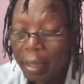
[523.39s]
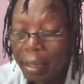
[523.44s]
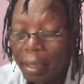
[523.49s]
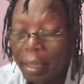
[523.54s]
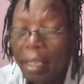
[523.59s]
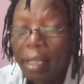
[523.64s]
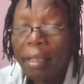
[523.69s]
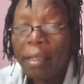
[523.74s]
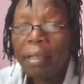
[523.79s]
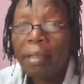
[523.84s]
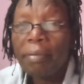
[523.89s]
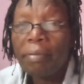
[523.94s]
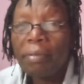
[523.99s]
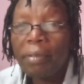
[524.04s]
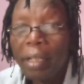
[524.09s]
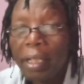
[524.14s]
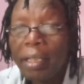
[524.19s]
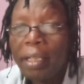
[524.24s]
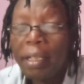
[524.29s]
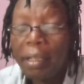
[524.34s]
Now, if
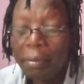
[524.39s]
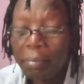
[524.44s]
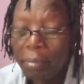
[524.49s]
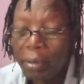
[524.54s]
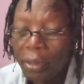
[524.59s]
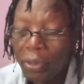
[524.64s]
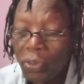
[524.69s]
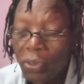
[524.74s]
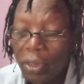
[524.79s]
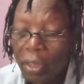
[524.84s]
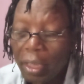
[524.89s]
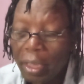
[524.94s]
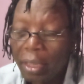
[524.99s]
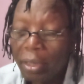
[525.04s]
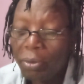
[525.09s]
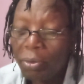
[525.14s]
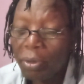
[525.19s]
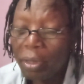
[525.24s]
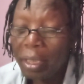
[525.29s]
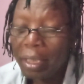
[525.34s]
that happens,
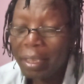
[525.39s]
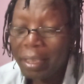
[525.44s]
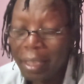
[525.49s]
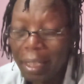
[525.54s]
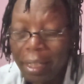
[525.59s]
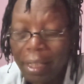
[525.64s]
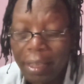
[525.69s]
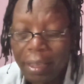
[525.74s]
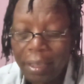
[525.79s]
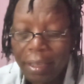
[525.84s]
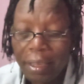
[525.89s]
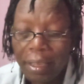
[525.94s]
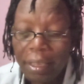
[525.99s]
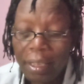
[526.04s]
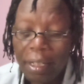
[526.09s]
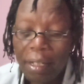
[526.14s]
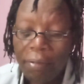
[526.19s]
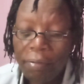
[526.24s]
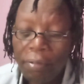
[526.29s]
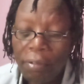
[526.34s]
it will result
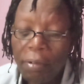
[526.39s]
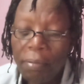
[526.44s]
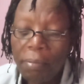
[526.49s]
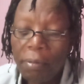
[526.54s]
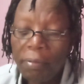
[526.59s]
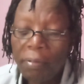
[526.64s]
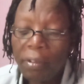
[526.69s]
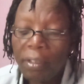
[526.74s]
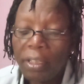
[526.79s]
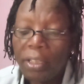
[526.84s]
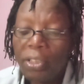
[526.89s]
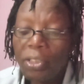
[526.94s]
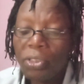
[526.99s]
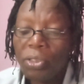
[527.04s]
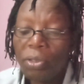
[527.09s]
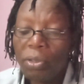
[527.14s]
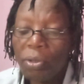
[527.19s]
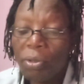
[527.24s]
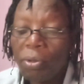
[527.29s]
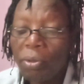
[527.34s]
in a form of
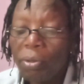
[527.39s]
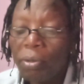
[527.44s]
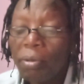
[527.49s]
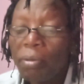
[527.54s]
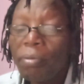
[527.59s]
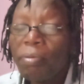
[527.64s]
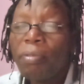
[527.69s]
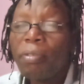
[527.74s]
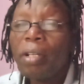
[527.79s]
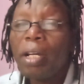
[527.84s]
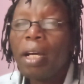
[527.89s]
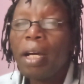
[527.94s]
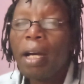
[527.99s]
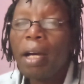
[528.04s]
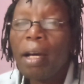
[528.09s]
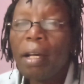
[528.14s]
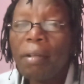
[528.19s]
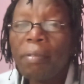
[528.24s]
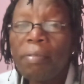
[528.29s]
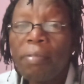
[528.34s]
radiation called
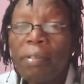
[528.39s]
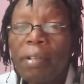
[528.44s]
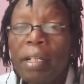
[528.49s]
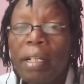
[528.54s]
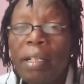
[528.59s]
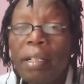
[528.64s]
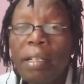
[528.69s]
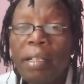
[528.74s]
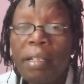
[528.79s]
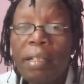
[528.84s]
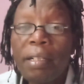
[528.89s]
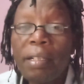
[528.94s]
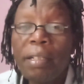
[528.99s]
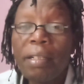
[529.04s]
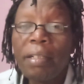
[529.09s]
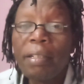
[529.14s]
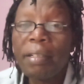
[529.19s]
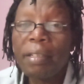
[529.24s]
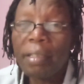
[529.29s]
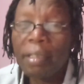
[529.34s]
alpha
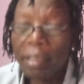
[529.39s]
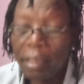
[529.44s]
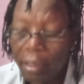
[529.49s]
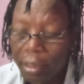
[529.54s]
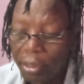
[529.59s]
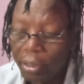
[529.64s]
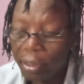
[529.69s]
decay,